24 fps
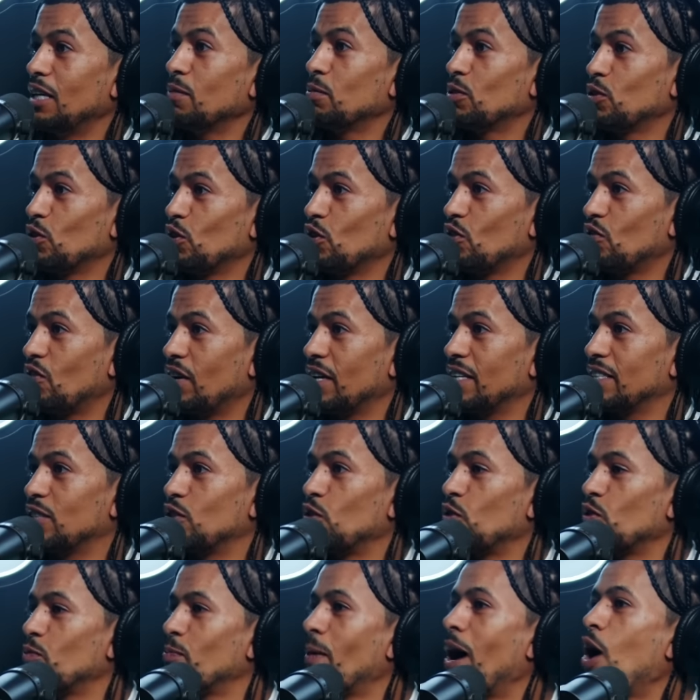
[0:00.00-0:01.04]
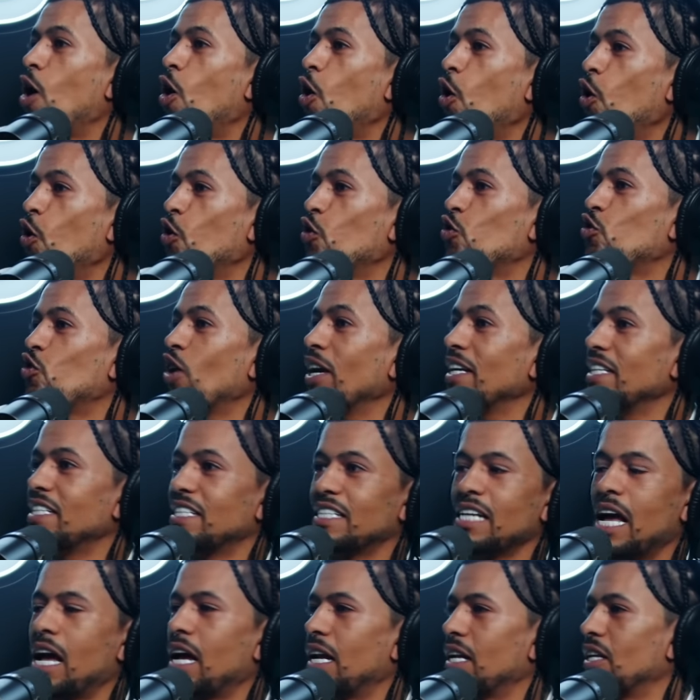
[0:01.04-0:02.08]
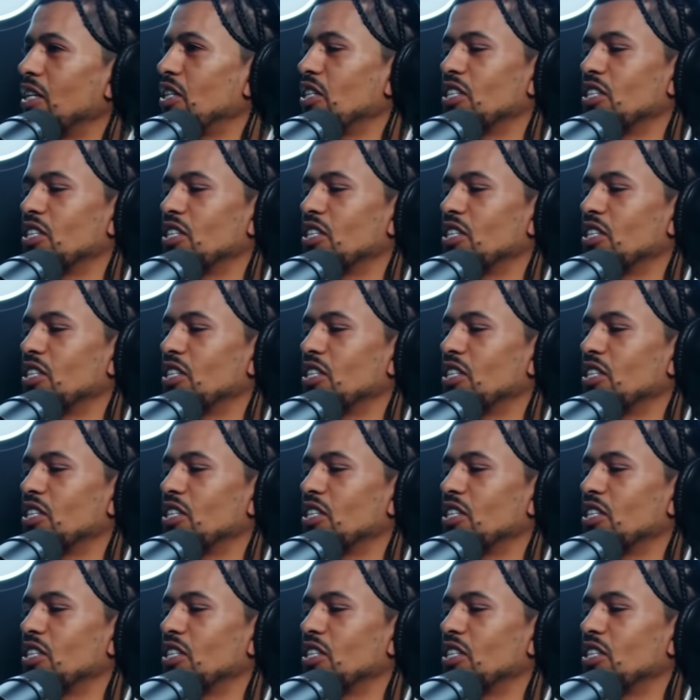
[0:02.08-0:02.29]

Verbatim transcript: the hips on the right. Like, so my whole right side